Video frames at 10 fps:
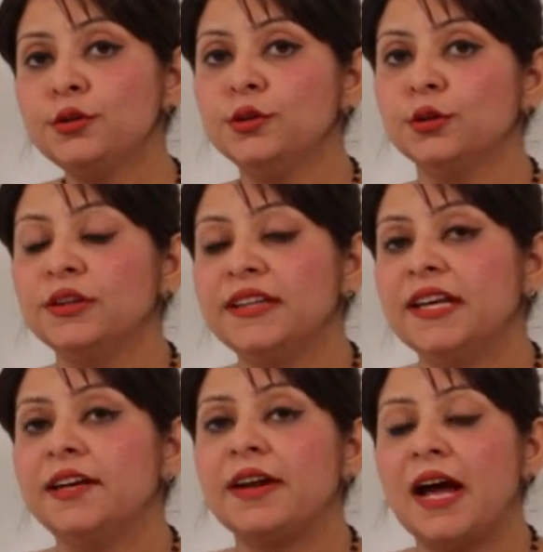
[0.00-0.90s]
to know
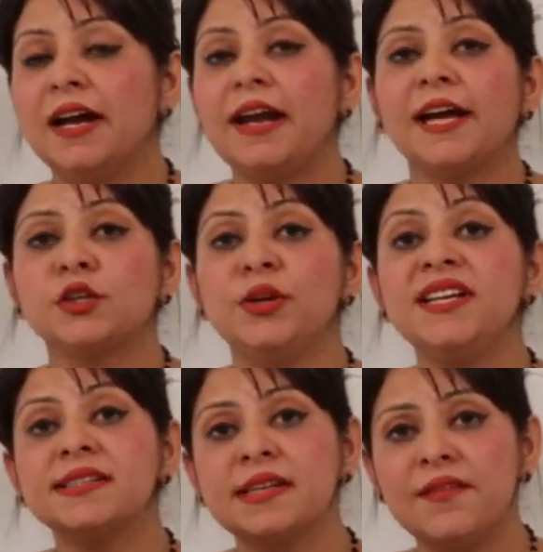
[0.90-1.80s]
there are actually
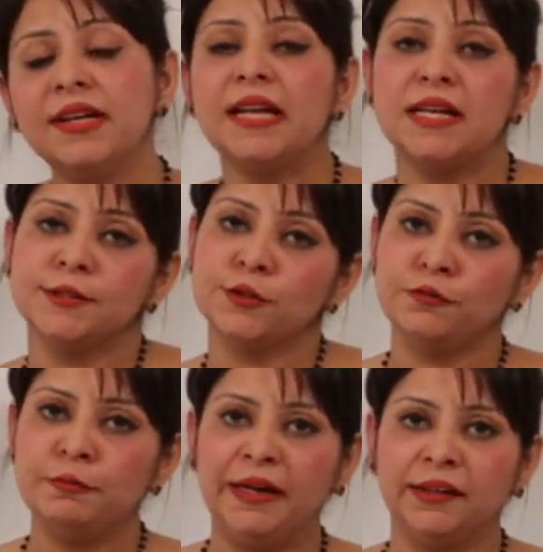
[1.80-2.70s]
seven classes
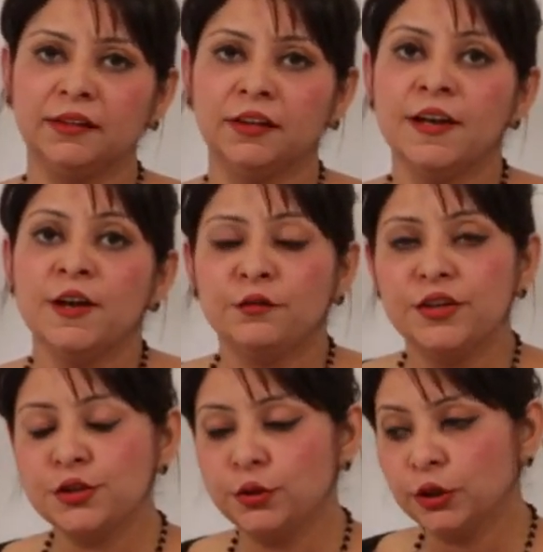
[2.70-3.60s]
of matter
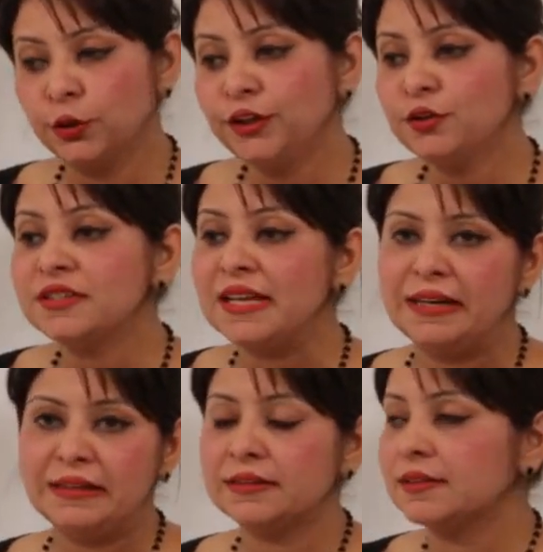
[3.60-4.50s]
which you are going to
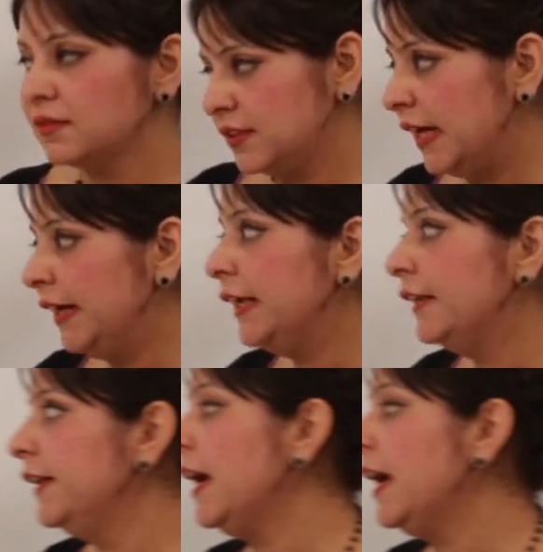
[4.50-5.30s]
study in